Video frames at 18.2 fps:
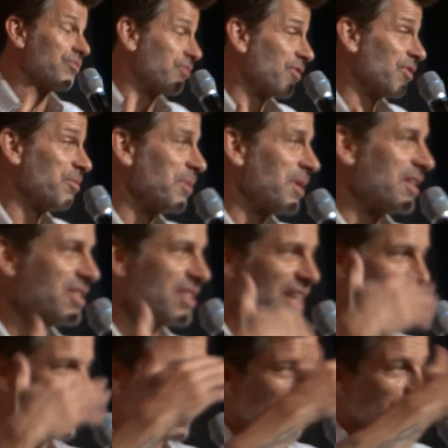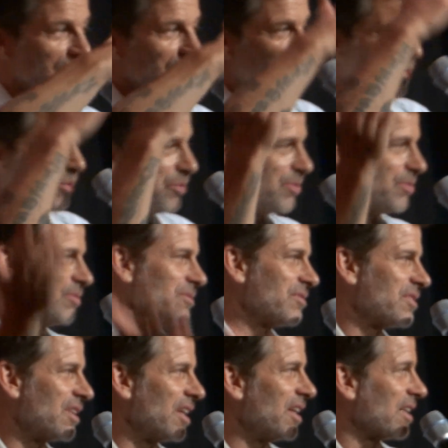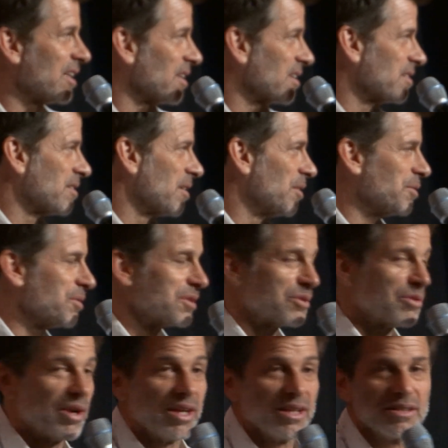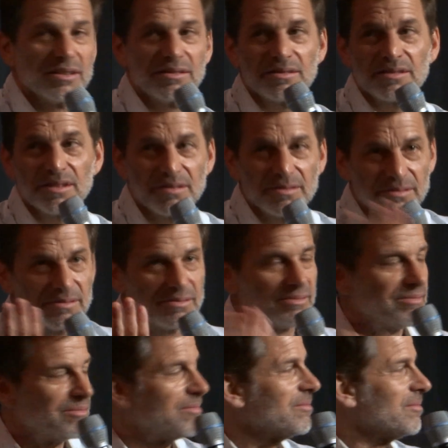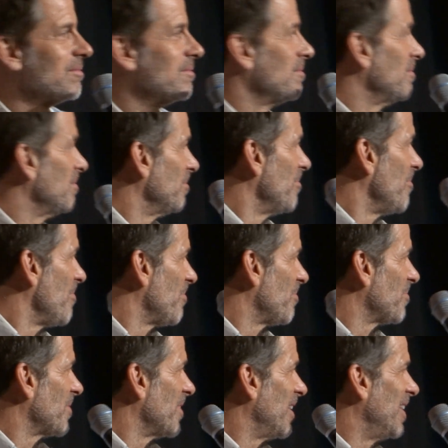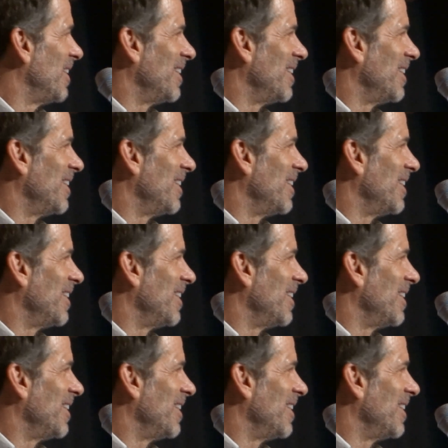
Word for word: for me, she had the whole thing, so it was great. Amazing.